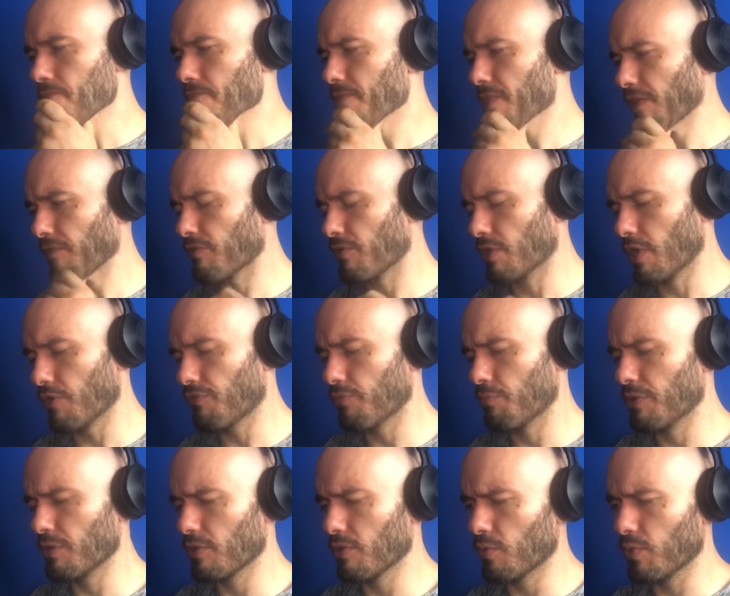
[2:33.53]
If you're not
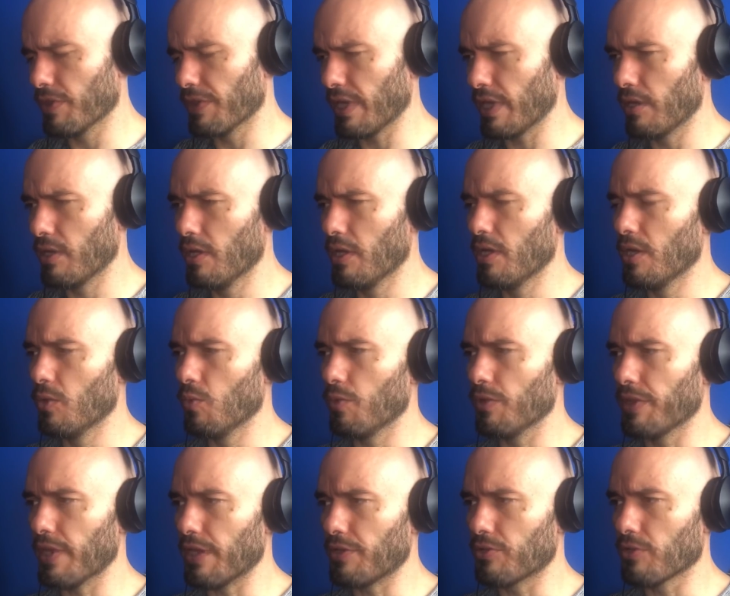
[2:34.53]
familiar with
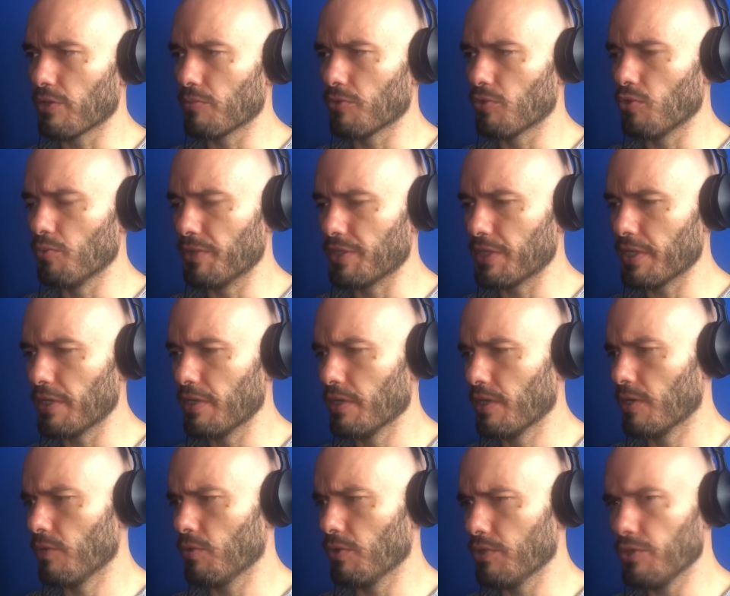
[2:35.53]
that term kumite,
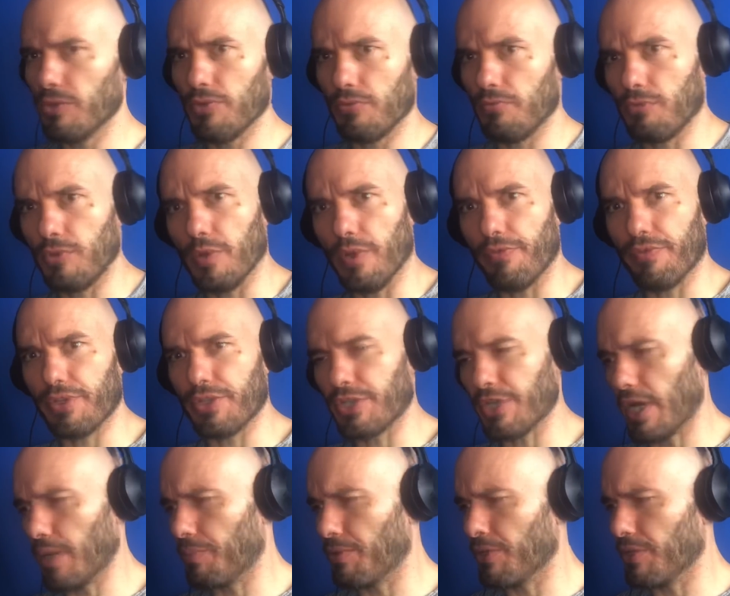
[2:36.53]
well, you have a
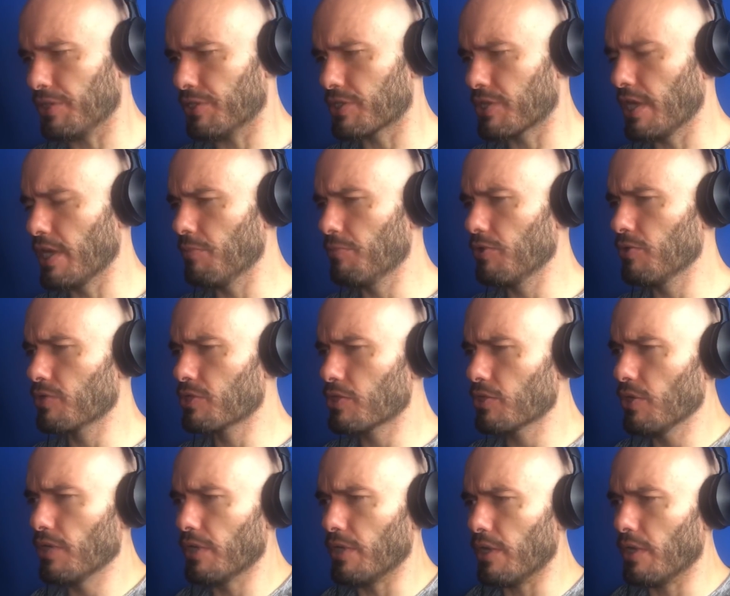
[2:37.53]
Japanese name, you
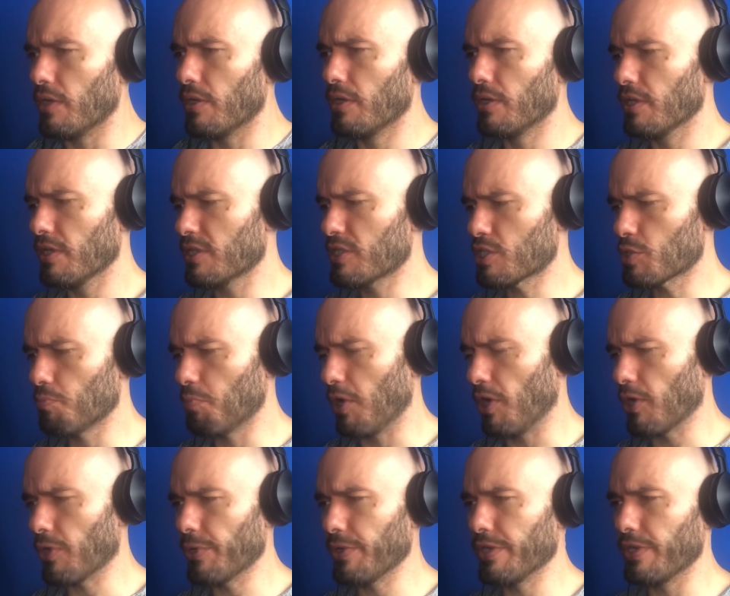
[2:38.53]
should. It's
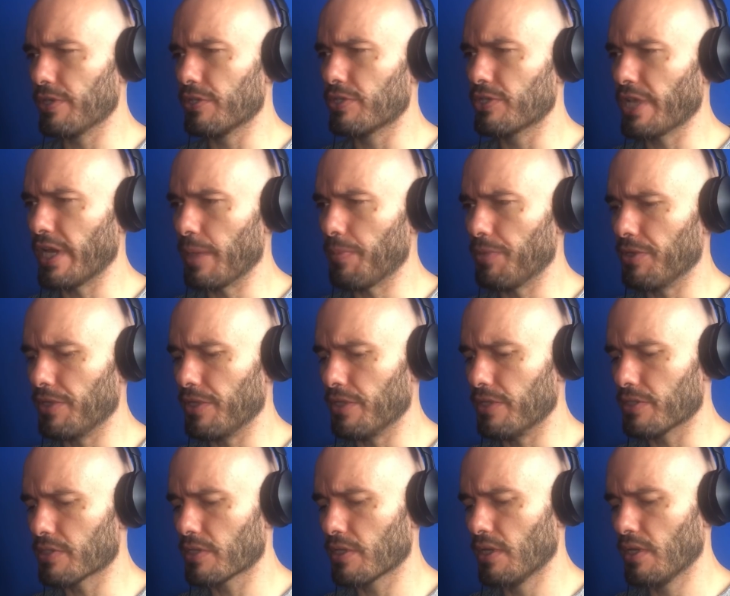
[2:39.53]
sparring in
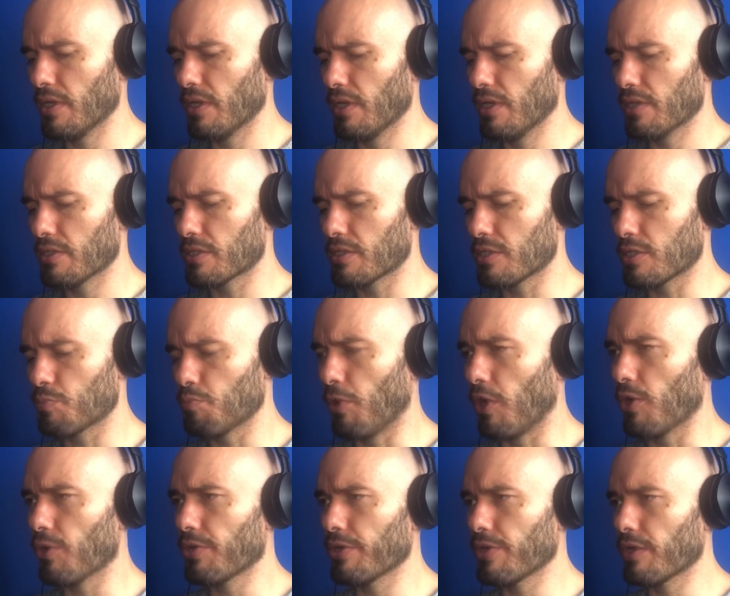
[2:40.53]
Japanese. It's the
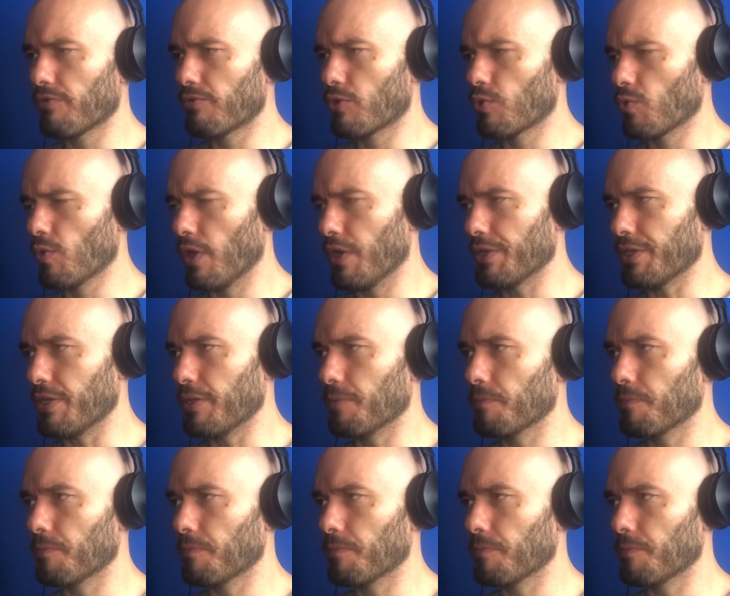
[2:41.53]
sparring of karate.